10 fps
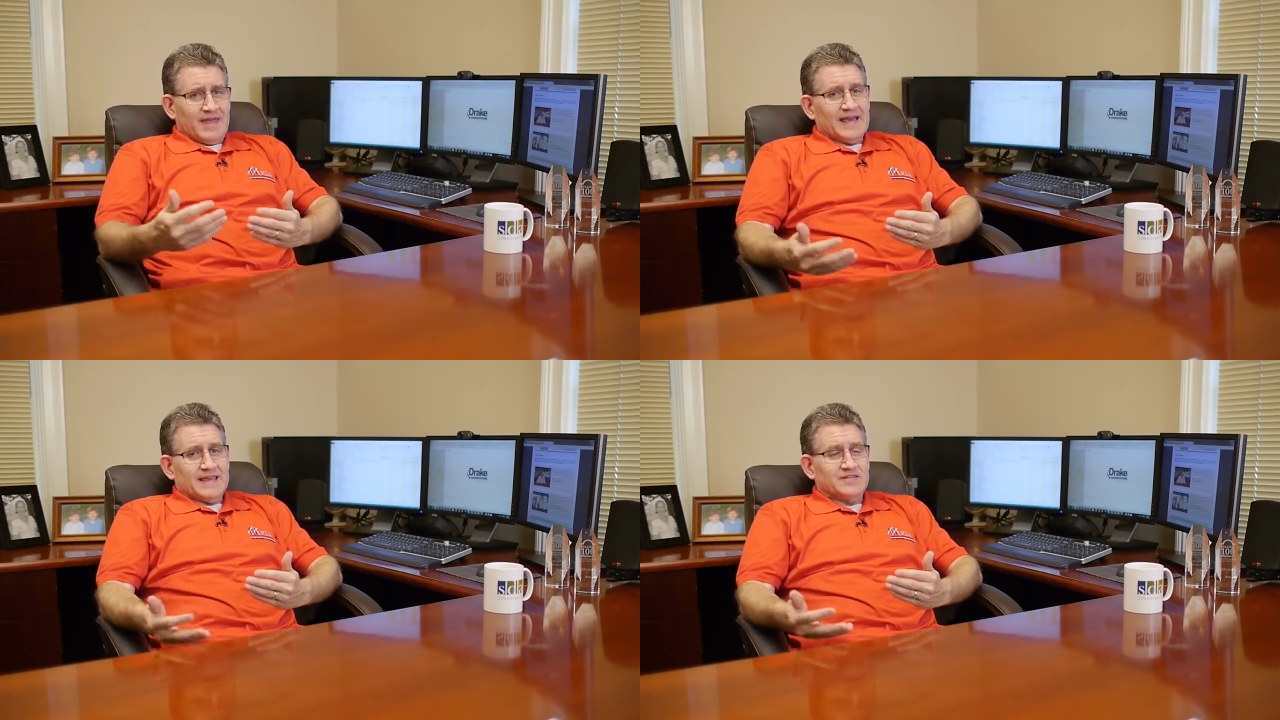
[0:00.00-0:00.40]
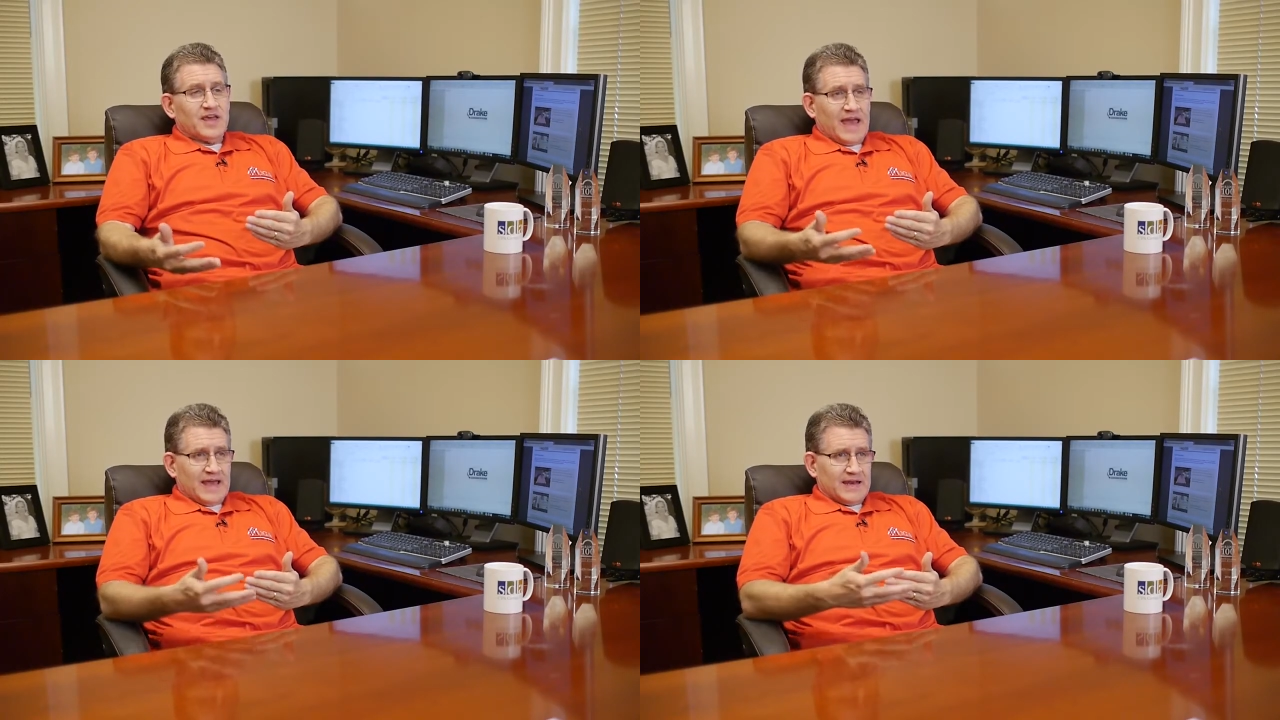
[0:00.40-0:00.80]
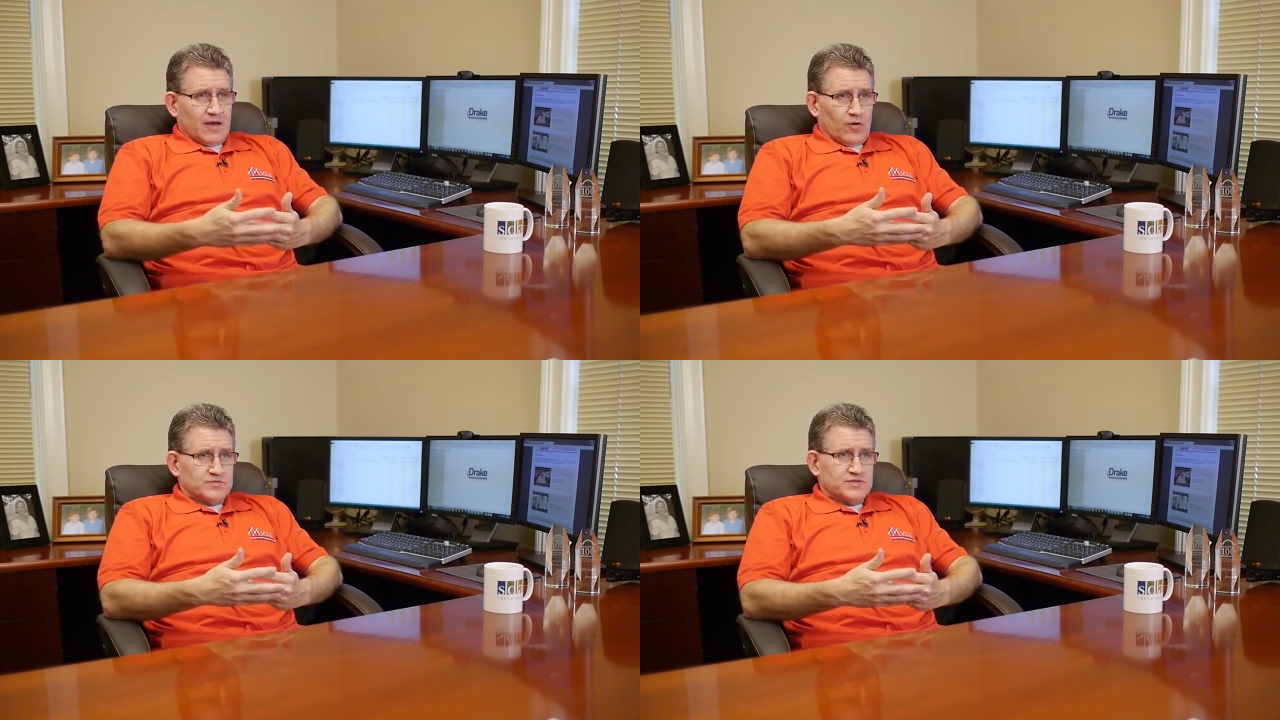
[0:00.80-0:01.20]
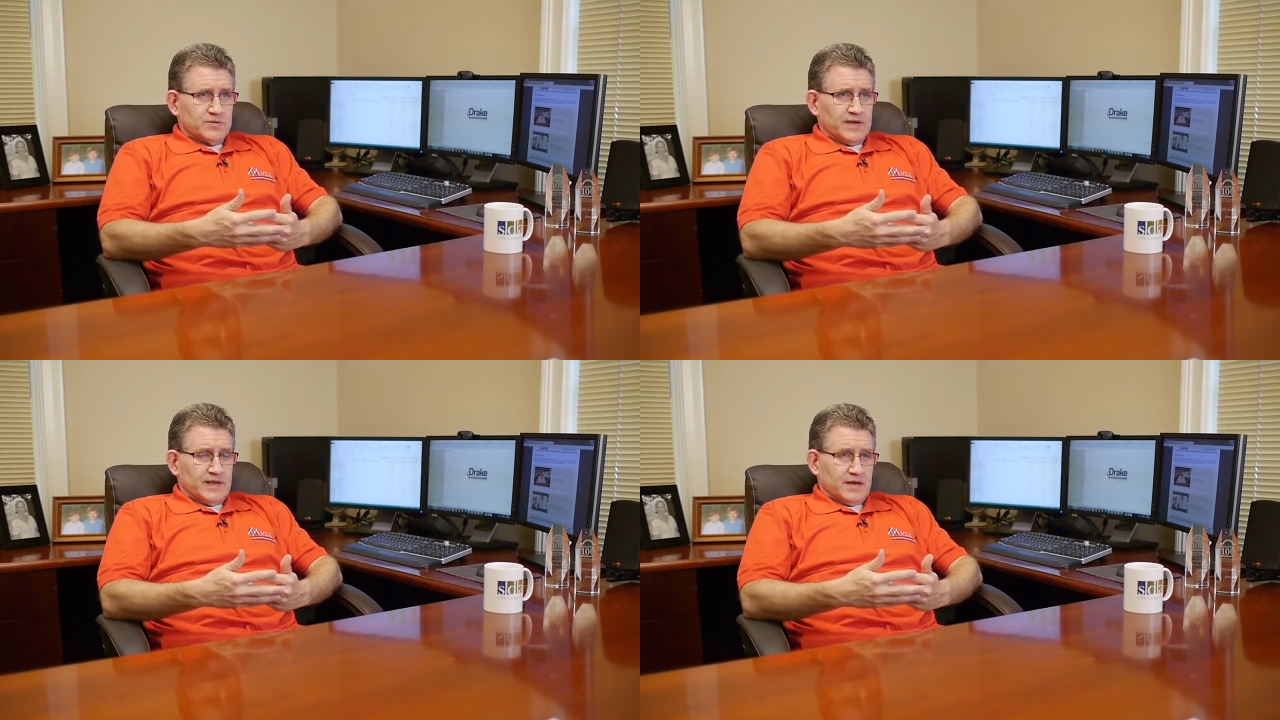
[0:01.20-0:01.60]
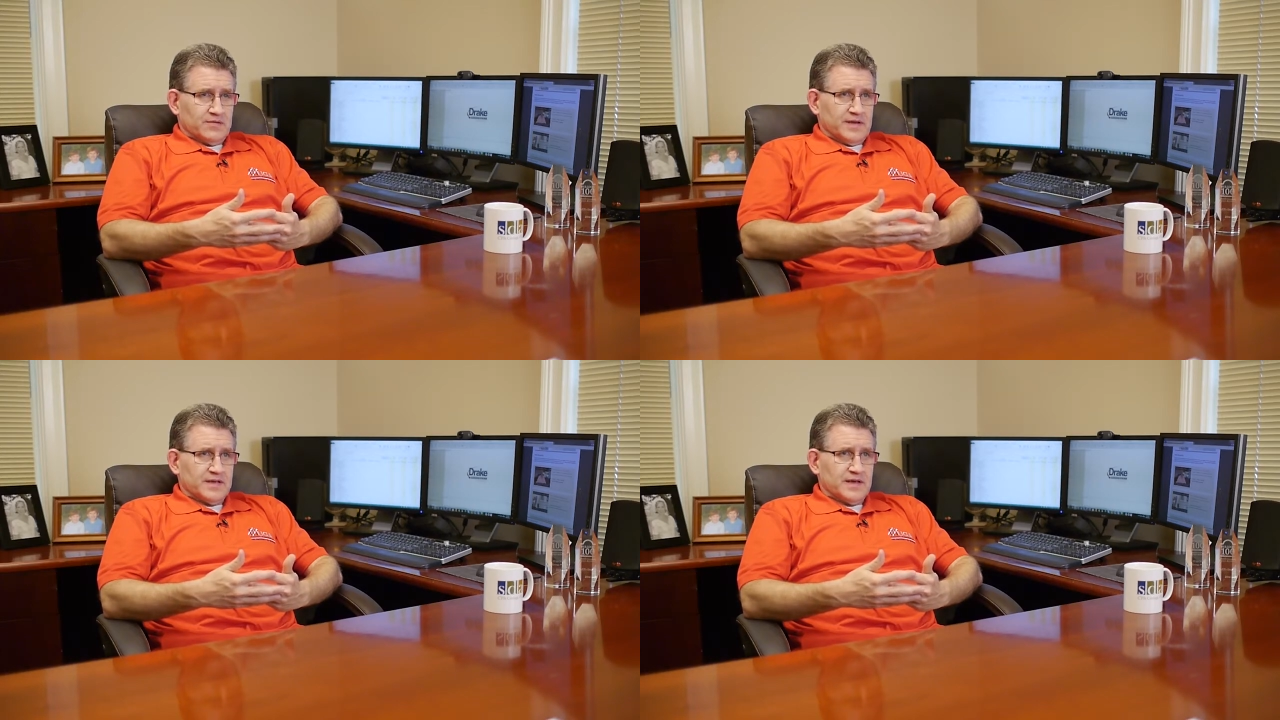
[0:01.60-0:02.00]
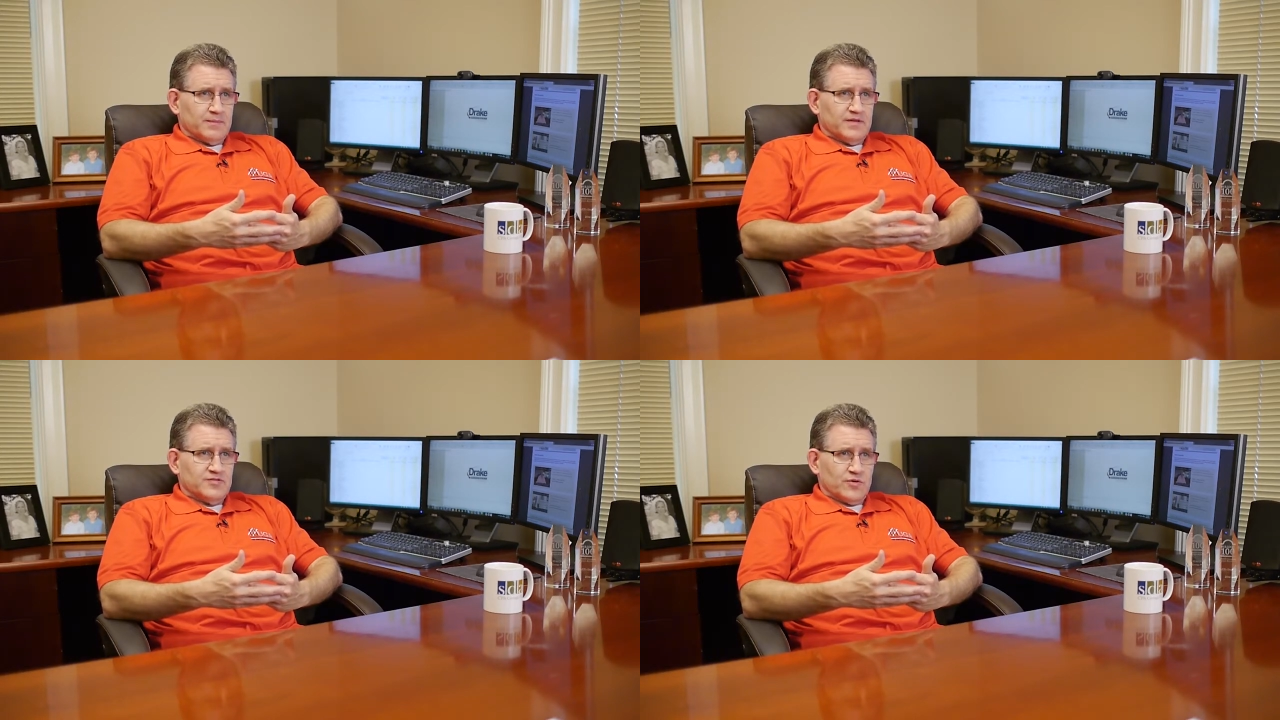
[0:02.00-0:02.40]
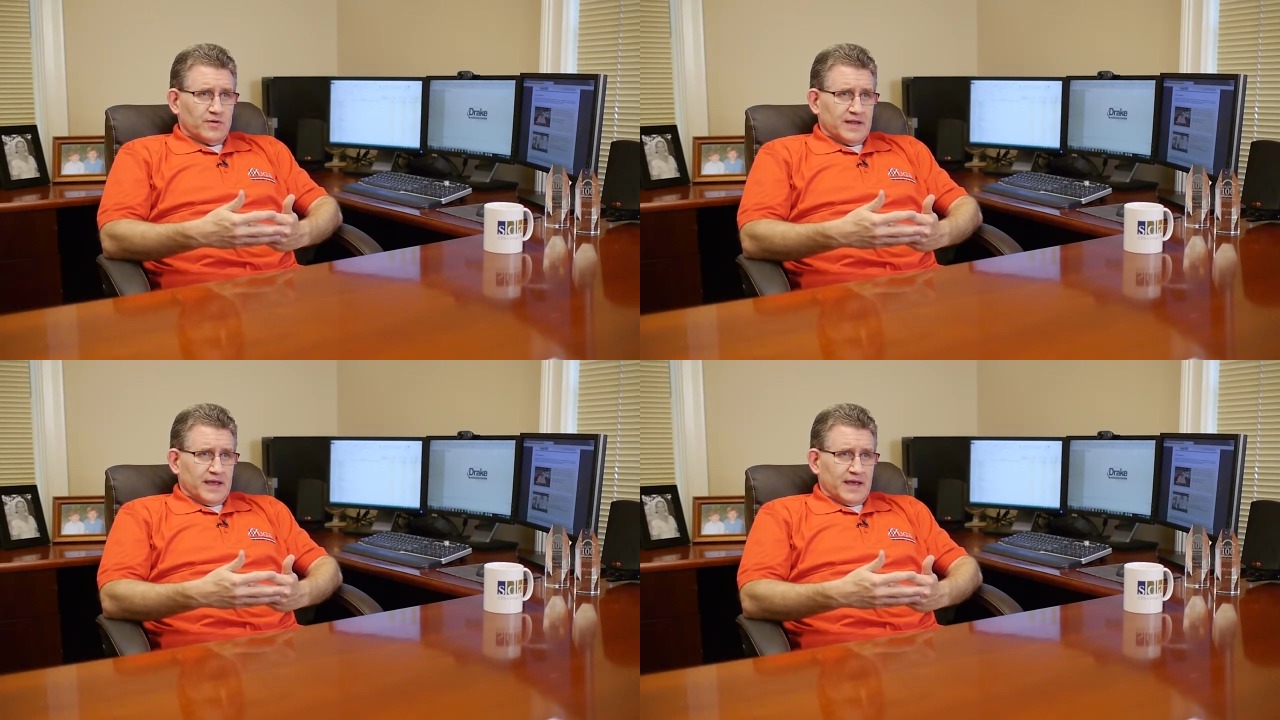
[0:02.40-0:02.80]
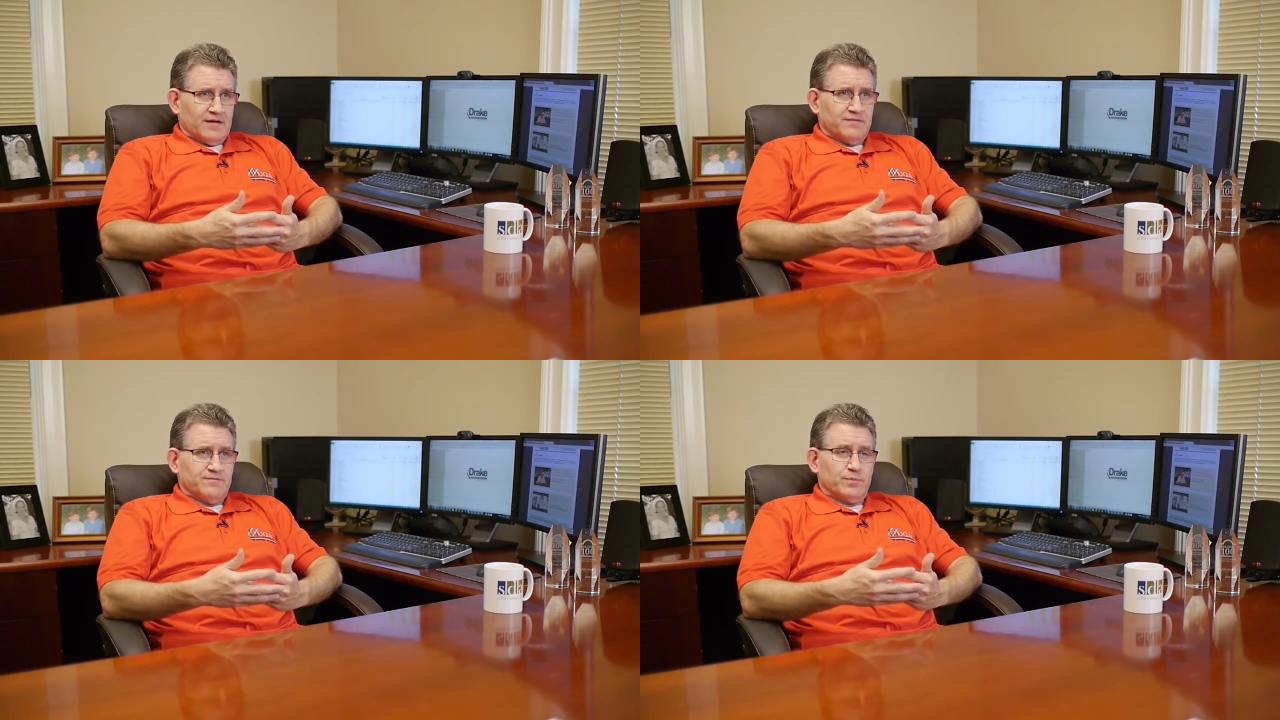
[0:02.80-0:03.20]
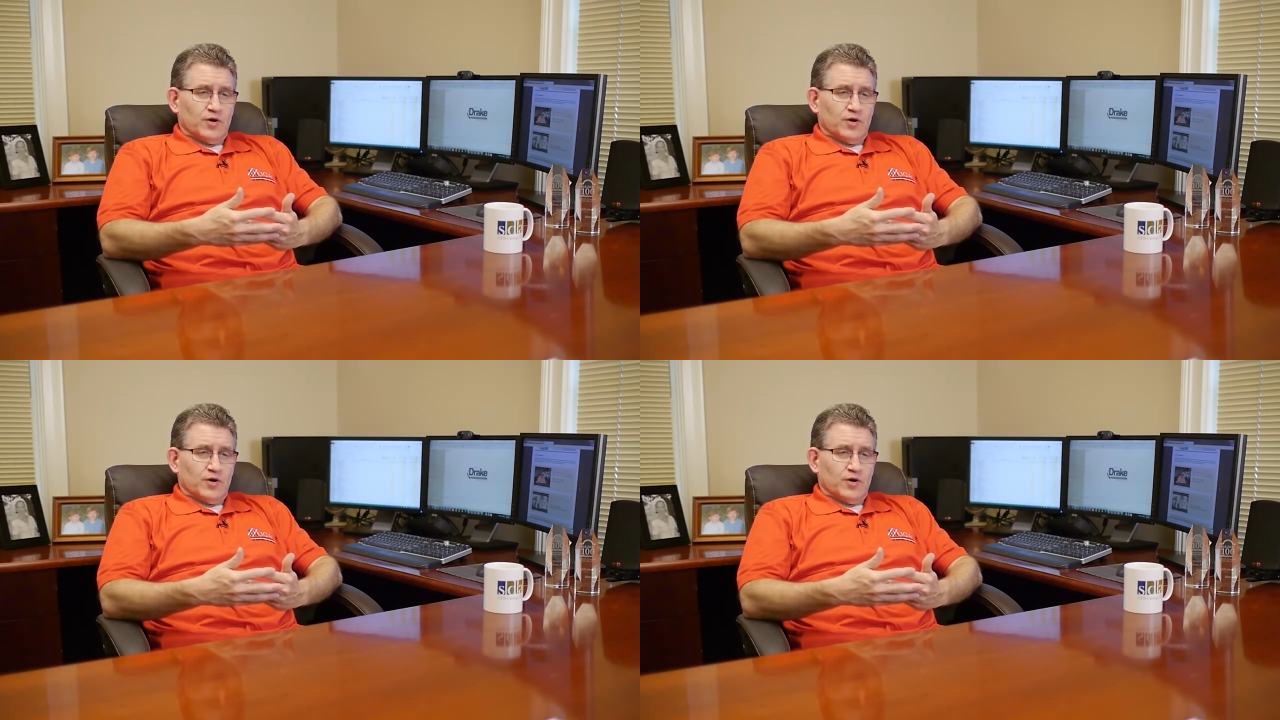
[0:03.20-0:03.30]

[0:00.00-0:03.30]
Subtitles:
That gets added on to any other income that you already have